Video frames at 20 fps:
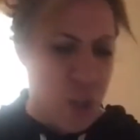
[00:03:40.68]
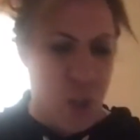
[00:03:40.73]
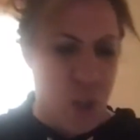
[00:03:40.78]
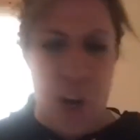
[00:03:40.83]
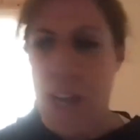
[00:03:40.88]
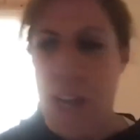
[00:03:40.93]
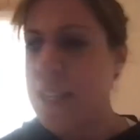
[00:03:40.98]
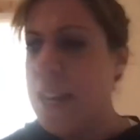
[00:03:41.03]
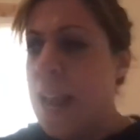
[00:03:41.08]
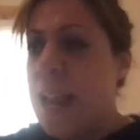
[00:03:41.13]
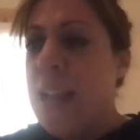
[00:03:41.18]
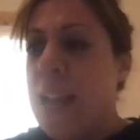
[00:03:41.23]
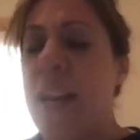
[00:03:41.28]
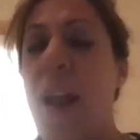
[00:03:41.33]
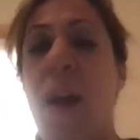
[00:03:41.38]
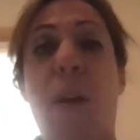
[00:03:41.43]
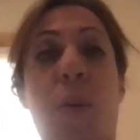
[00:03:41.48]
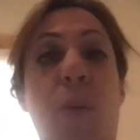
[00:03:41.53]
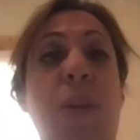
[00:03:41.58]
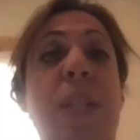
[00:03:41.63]
dress. Now
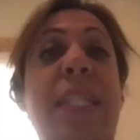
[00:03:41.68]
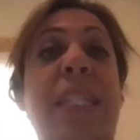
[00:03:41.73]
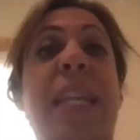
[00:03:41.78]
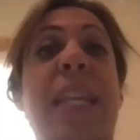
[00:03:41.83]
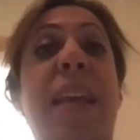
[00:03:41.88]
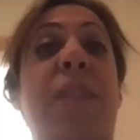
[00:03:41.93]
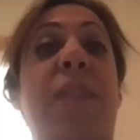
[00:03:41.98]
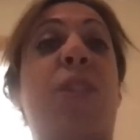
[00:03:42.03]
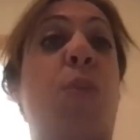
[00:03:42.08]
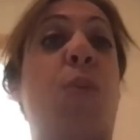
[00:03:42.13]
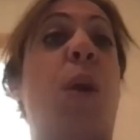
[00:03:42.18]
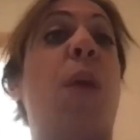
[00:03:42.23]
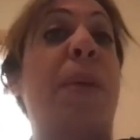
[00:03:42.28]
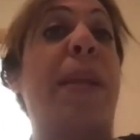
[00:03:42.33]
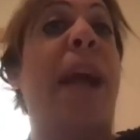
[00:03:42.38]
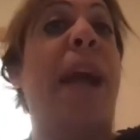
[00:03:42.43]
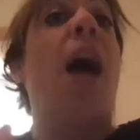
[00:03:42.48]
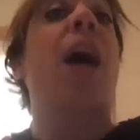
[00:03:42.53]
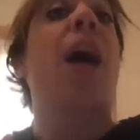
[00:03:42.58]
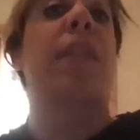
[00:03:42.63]
I want to stay this way
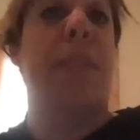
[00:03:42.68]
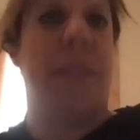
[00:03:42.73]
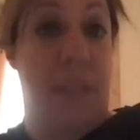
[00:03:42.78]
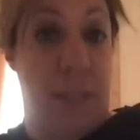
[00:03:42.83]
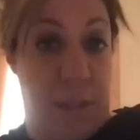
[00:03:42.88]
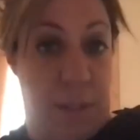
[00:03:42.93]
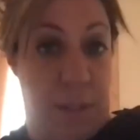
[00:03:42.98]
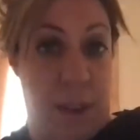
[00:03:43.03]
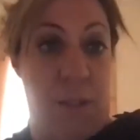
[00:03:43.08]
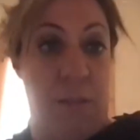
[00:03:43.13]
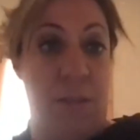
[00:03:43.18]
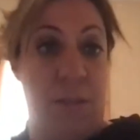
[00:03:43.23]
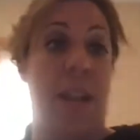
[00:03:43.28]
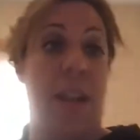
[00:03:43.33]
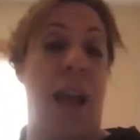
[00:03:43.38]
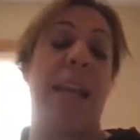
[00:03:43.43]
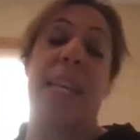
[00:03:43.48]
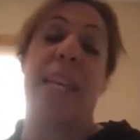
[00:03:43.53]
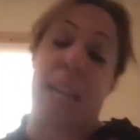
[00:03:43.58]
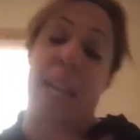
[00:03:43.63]
because now
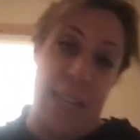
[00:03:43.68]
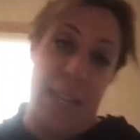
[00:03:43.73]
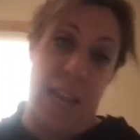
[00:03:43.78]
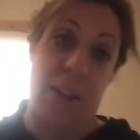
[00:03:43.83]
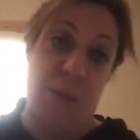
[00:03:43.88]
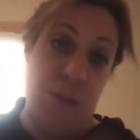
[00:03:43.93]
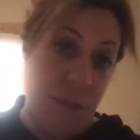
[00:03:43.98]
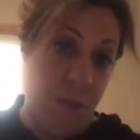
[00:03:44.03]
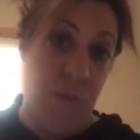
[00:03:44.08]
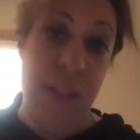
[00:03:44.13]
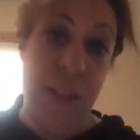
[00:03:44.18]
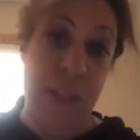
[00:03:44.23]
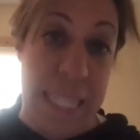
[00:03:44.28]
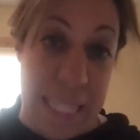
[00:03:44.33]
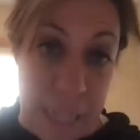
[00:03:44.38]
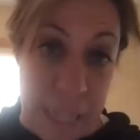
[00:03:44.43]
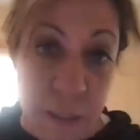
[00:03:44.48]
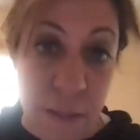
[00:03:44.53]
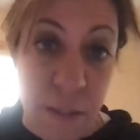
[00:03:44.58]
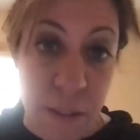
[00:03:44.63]
I can't tell you the
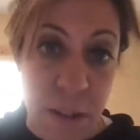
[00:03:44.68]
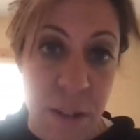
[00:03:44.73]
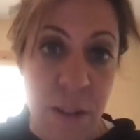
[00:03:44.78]
reason,